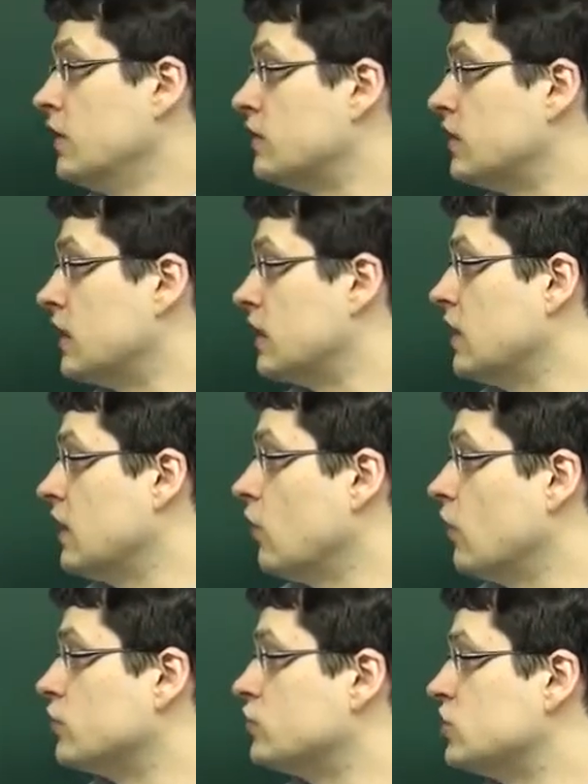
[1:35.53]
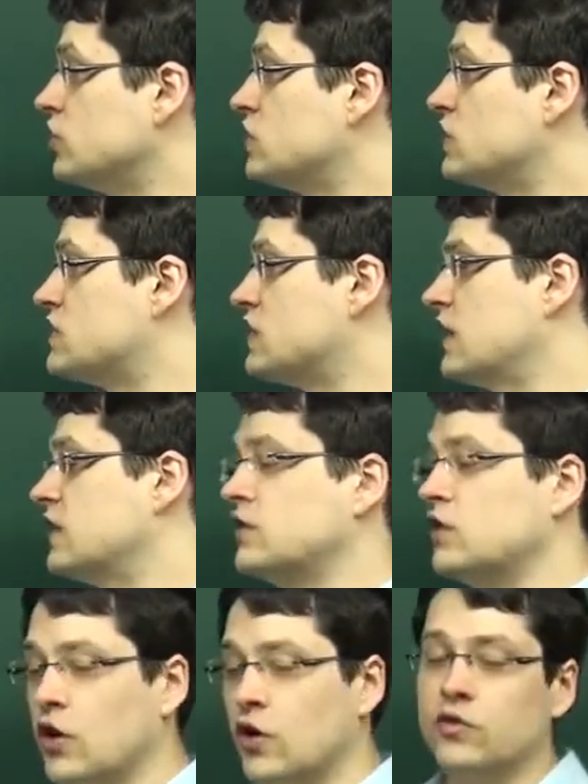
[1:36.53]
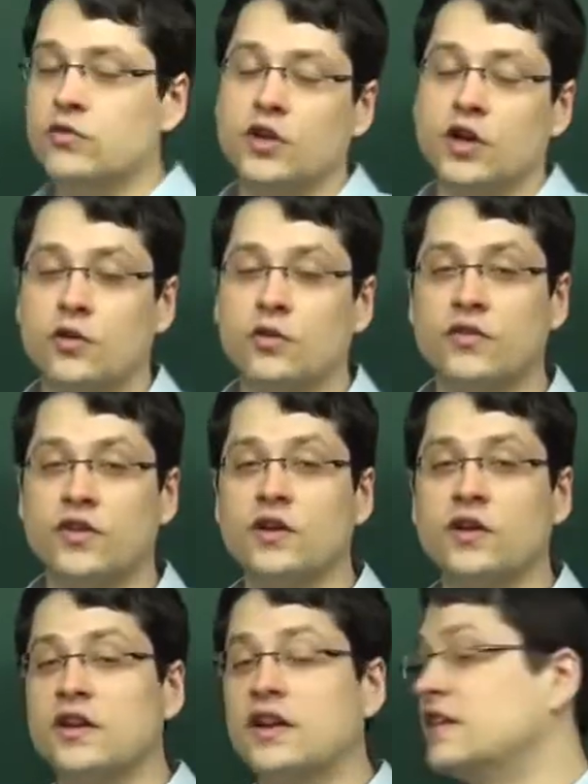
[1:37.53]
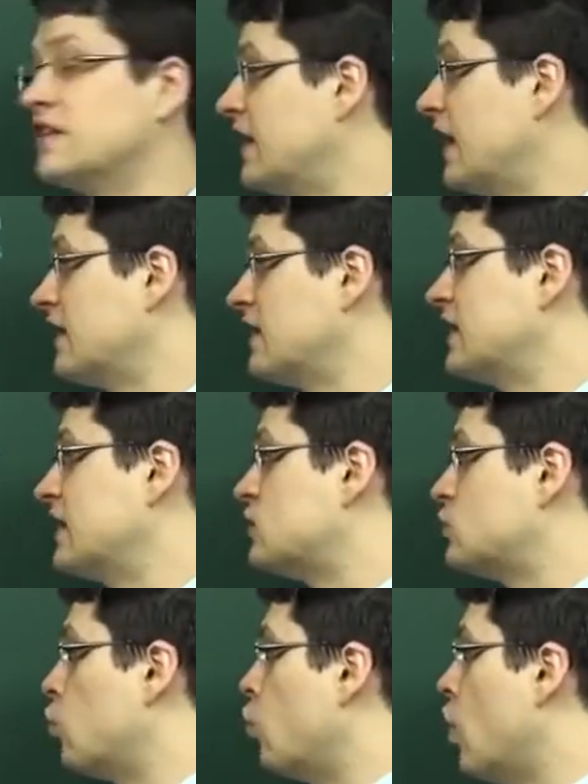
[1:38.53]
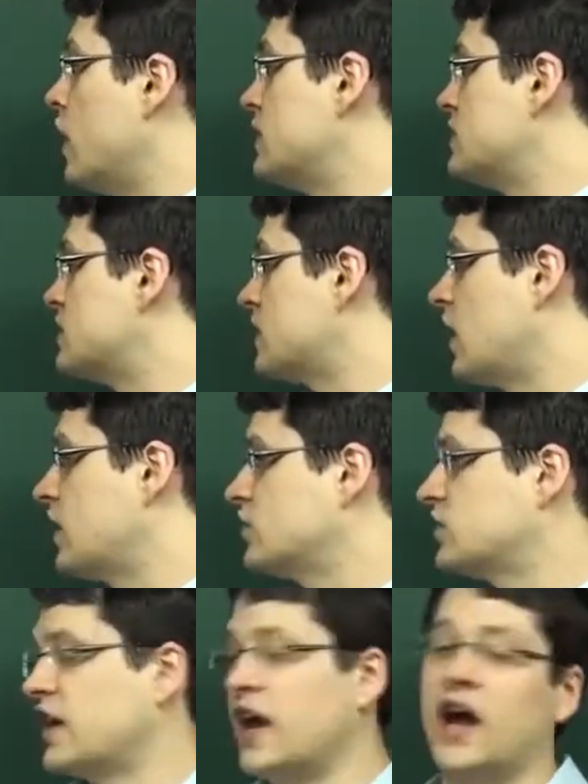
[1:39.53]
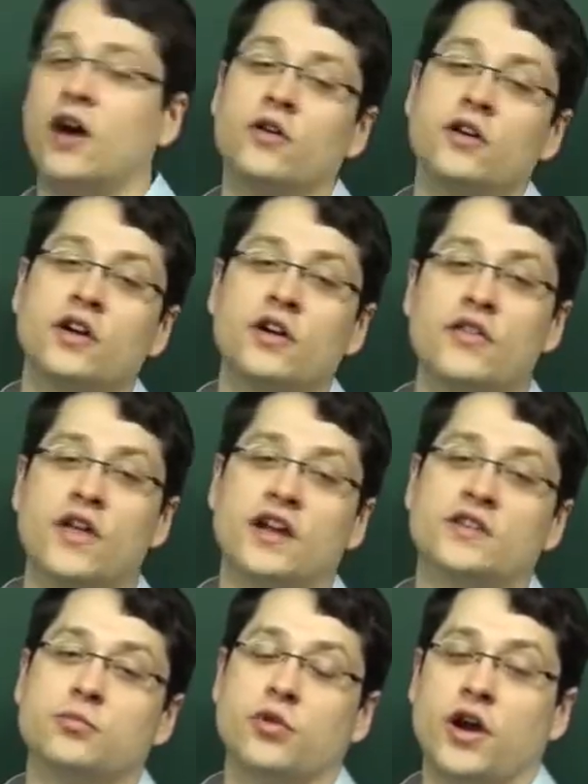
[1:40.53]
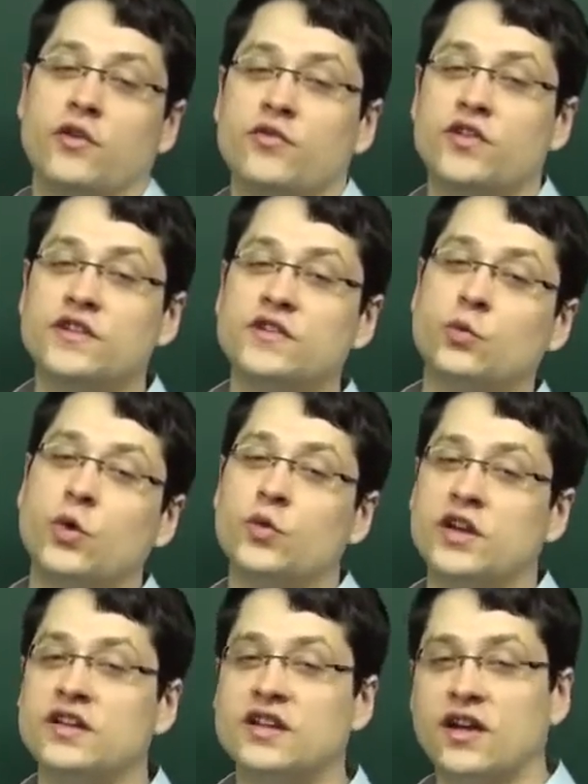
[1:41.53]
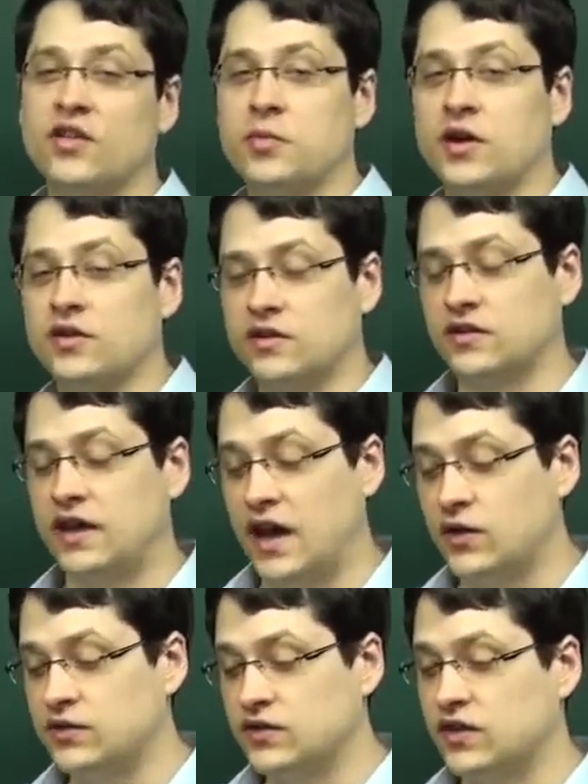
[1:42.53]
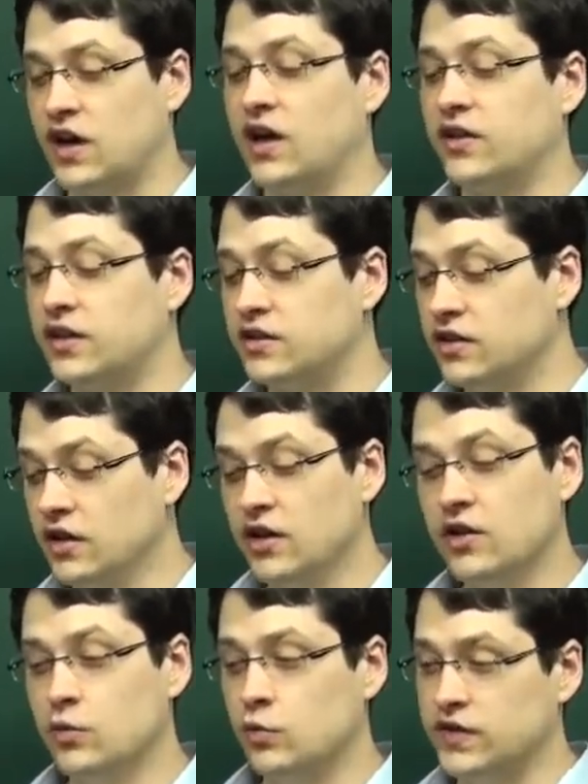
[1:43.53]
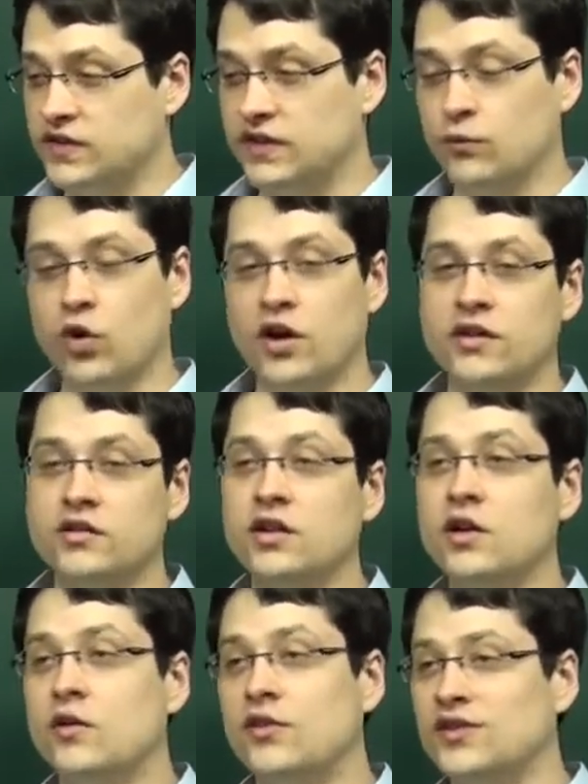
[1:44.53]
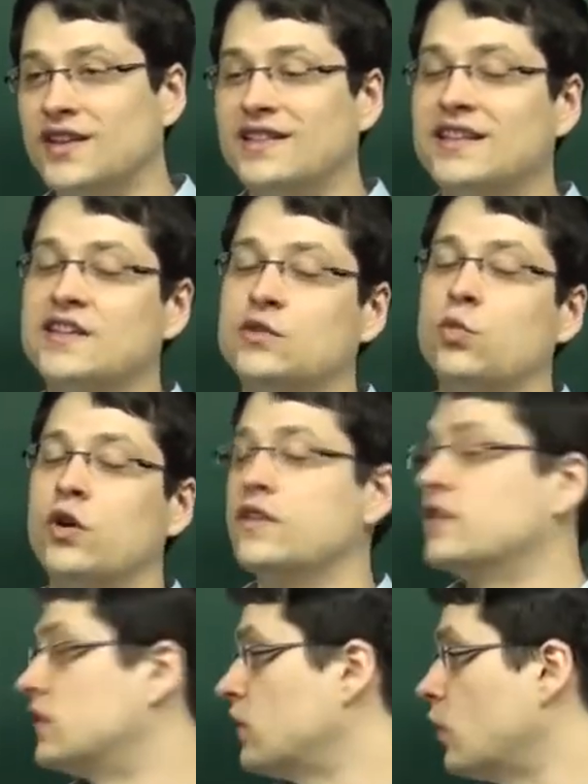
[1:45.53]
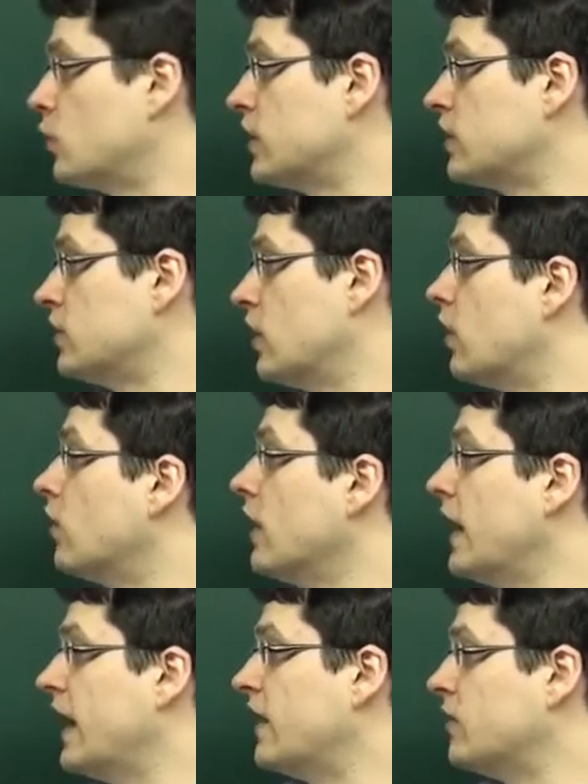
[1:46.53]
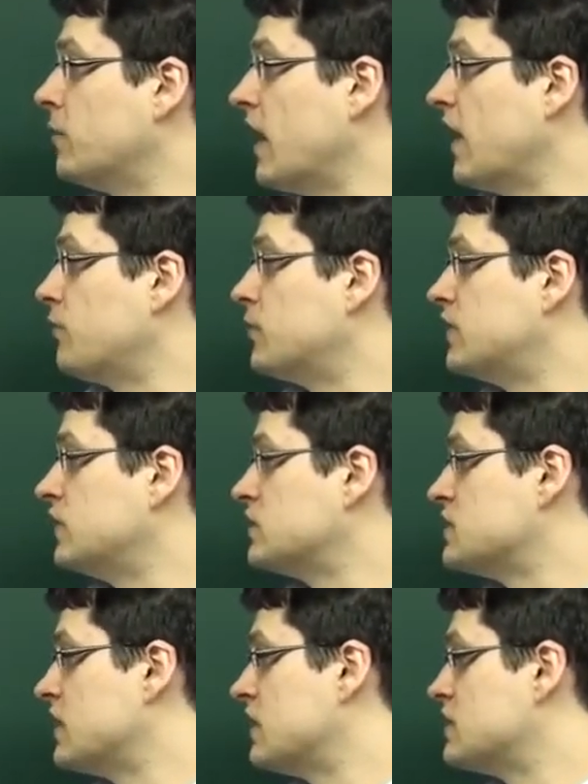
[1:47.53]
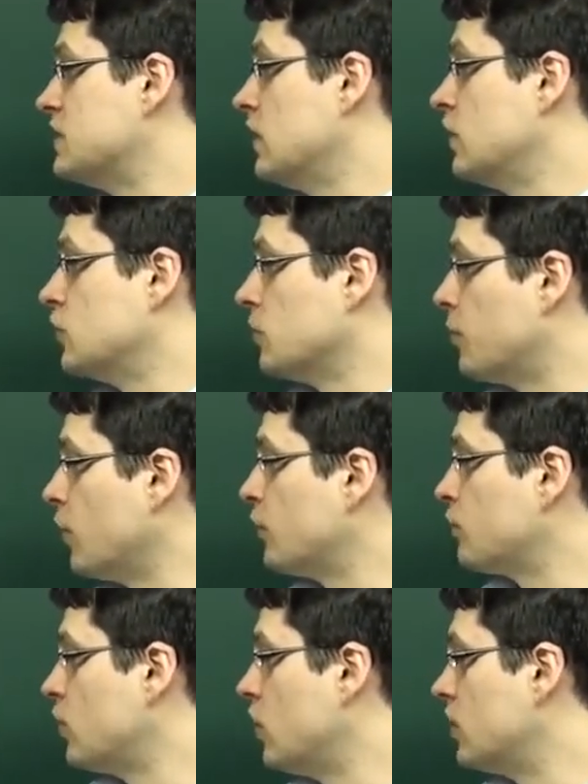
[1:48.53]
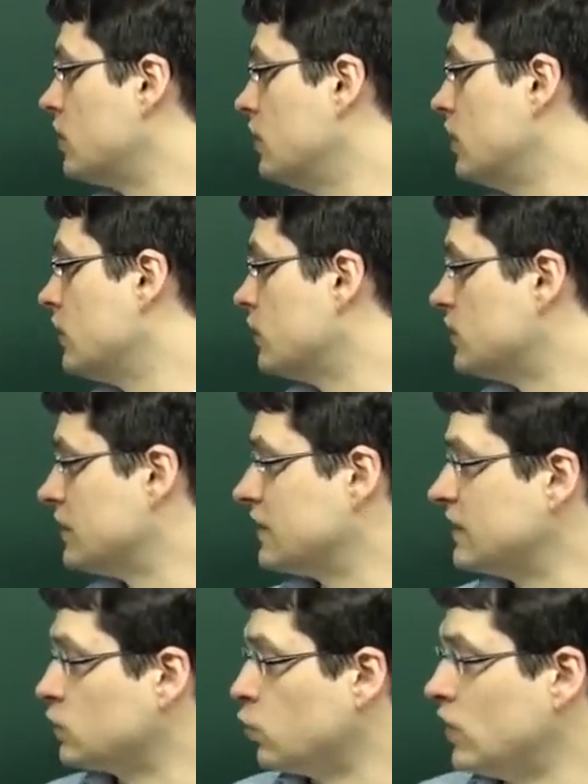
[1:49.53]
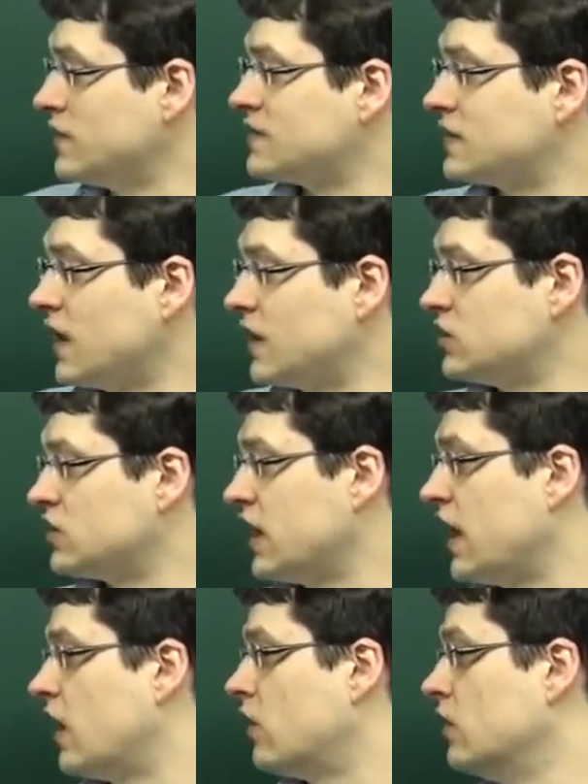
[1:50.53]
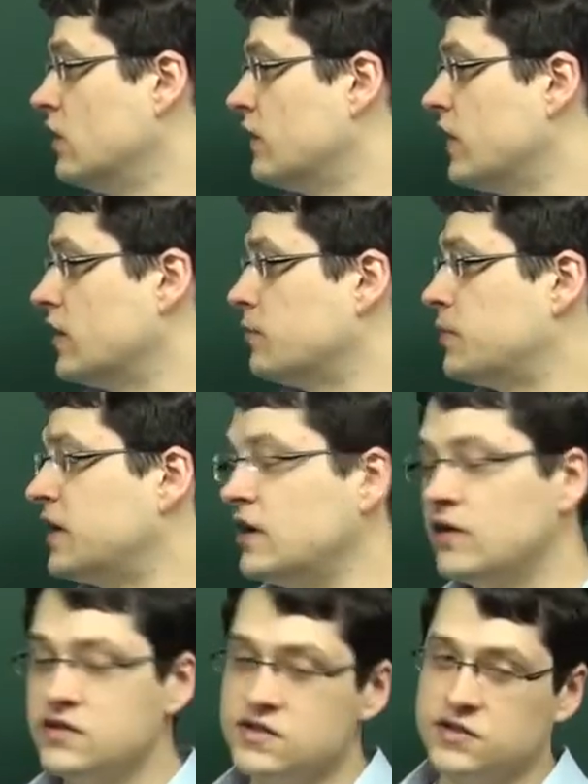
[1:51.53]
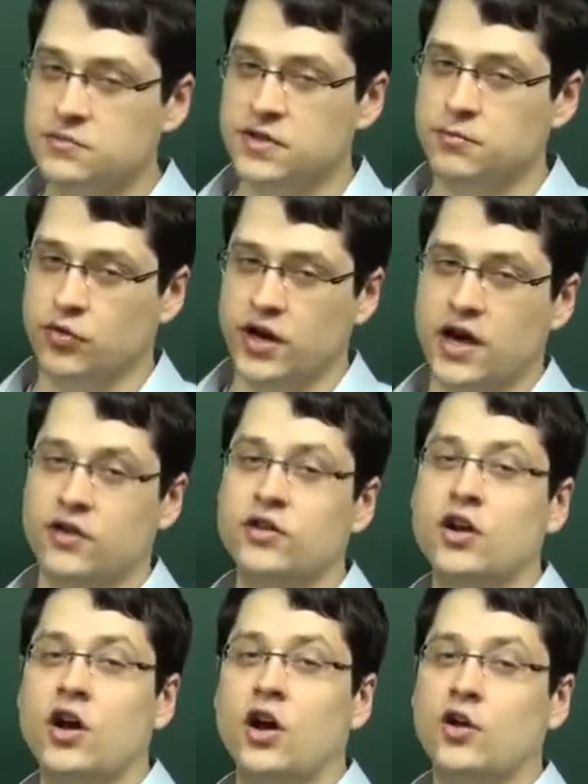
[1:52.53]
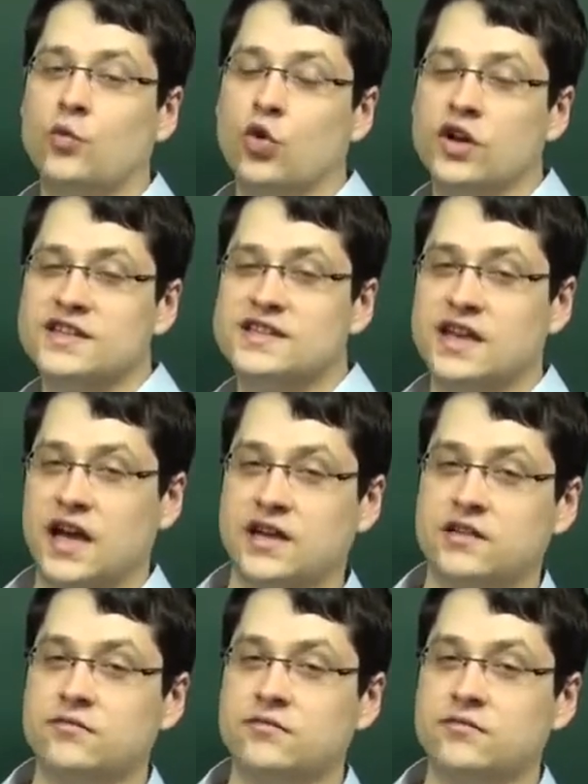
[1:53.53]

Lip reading: The logician says, no, there is at least one Scottish cow that is brown. This is what we can tell about cows in Scotland. We see one, there's at least one, this is all we can know. And the mathematician says, "You're both wrong, there's at least one Scottish cow that appears to be brown on one side."